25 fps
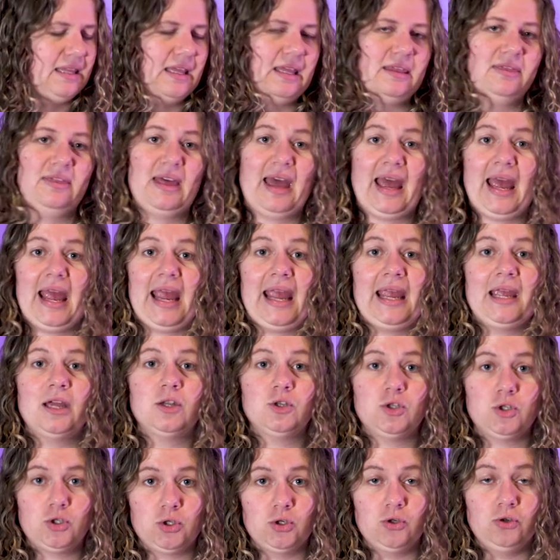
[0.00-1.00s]
that they
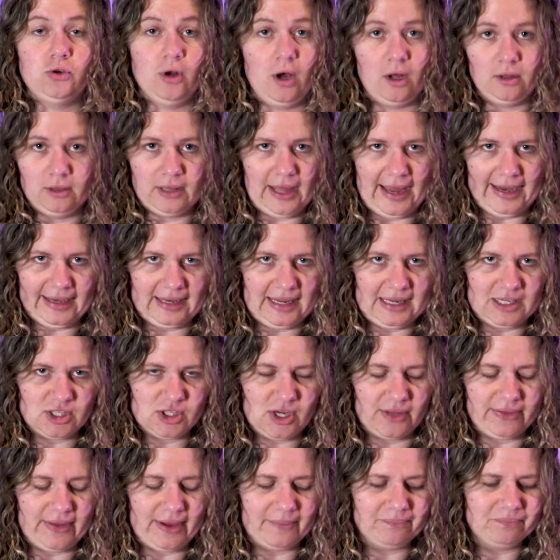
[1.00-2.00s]
do not like each
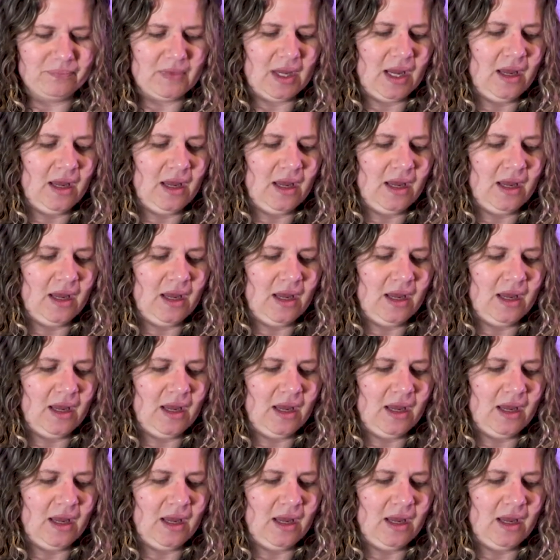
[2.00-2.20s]
other.